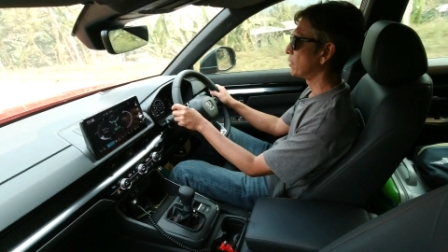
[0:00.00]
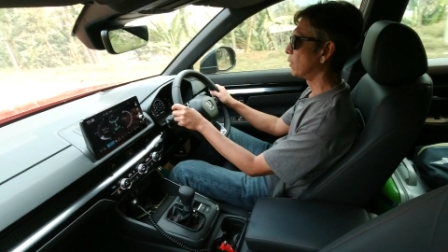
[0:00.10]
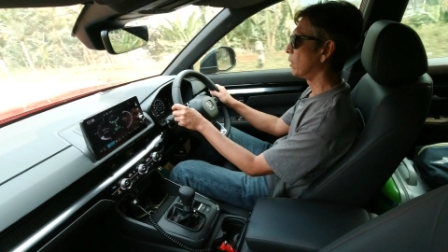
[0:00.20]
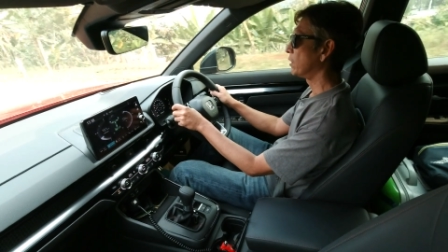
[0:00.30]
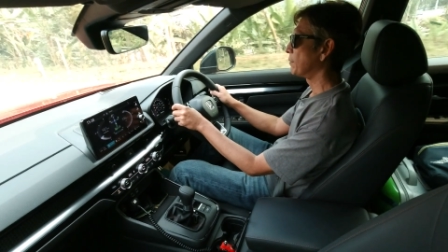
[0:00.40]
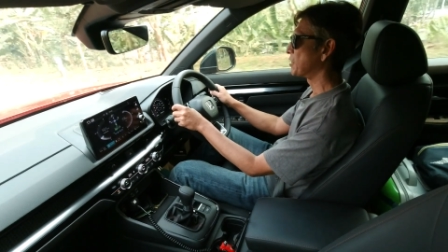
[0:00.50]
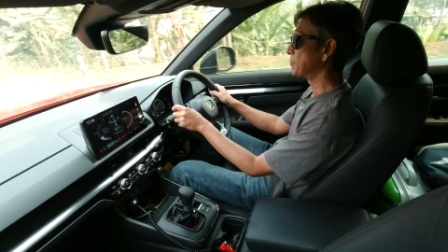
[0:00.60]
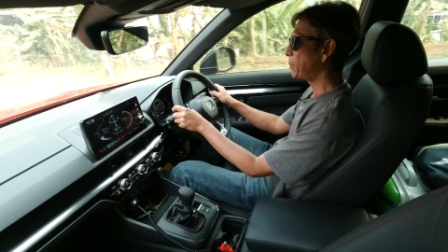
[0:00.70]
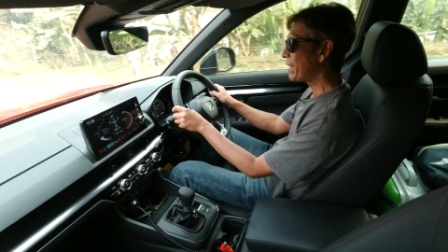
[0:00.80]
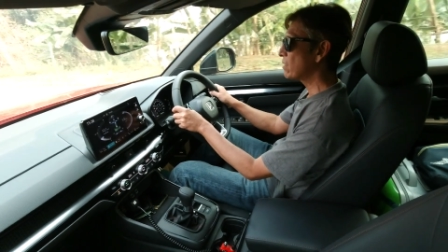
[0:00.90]
So in terms of
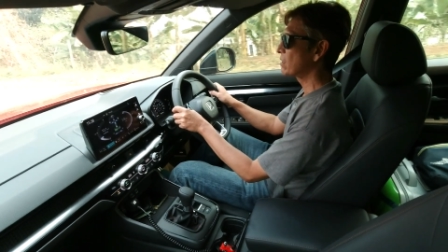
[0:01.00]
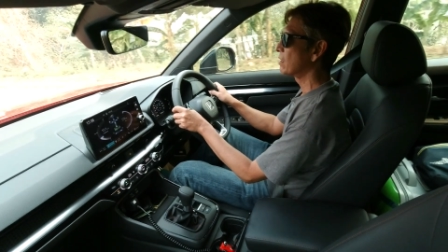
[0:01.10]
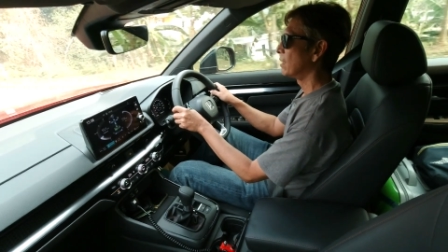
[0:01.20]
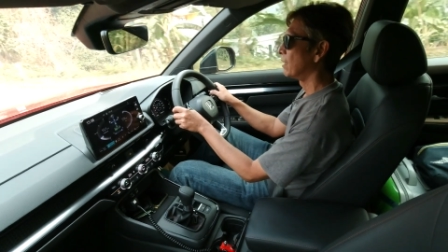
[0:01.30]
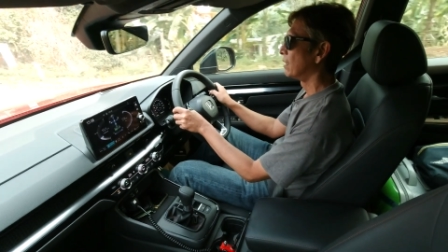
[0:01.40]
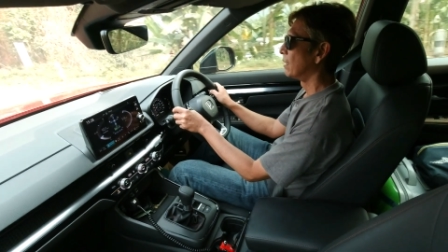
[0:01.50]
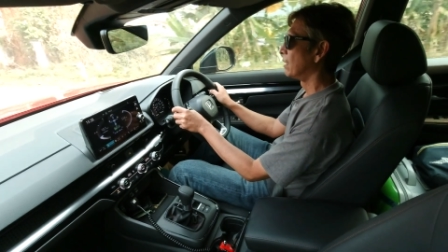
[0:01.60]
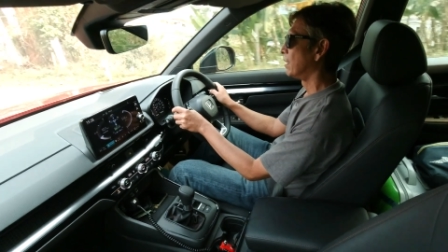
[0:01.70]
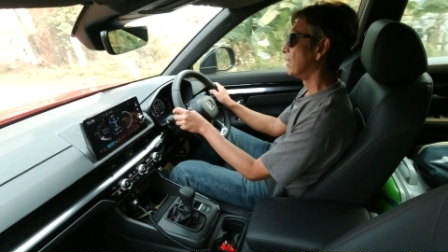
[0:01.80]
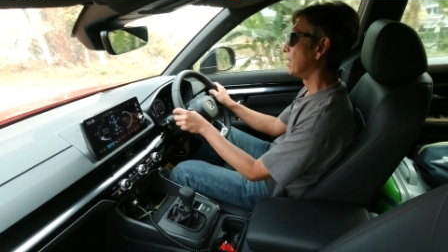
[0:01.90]
specs,
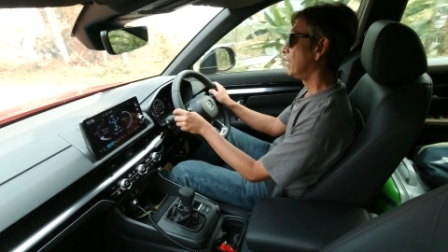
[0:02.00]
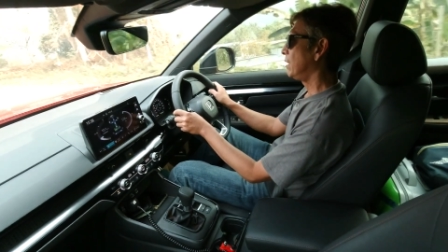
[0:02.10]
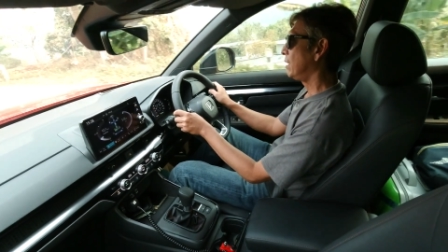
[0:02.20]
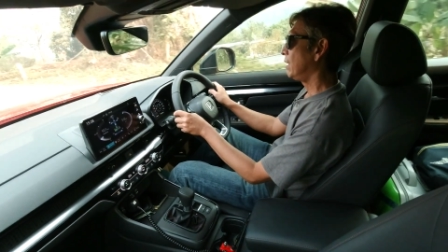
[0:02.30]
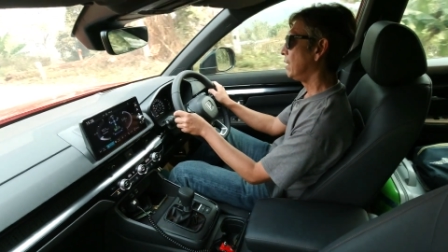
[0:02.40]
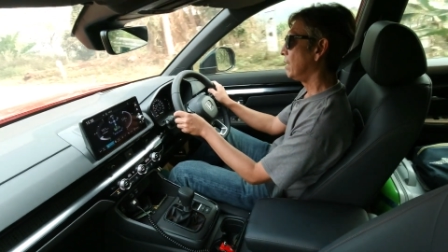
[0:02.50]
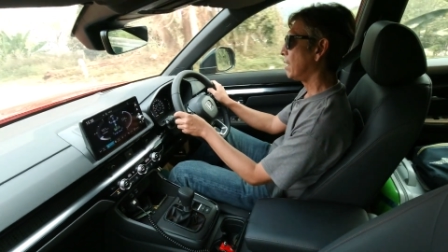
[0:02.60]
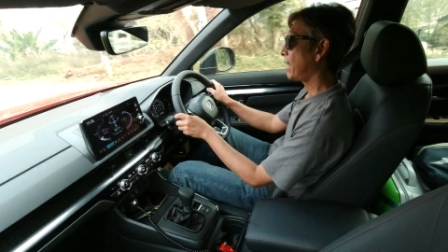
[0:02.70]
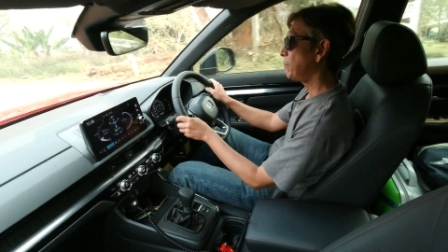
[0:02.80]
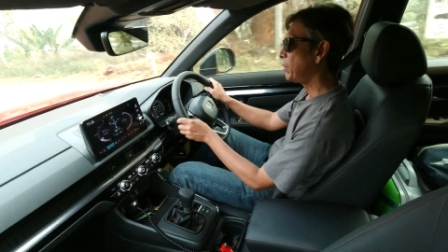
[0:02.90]
the
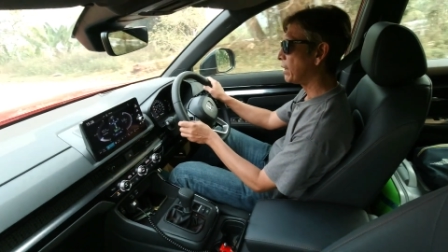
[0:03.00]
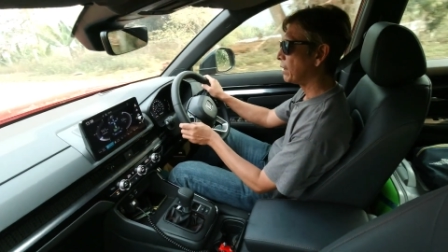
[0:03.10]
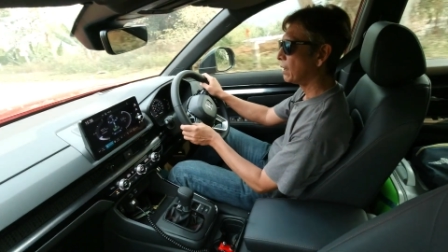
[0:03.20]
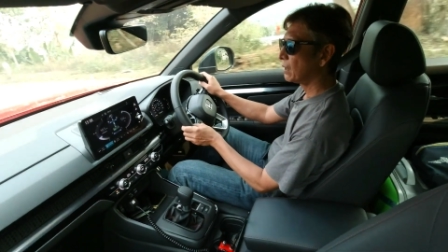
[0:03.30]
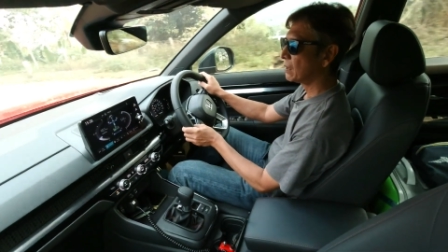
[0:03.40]
hybrid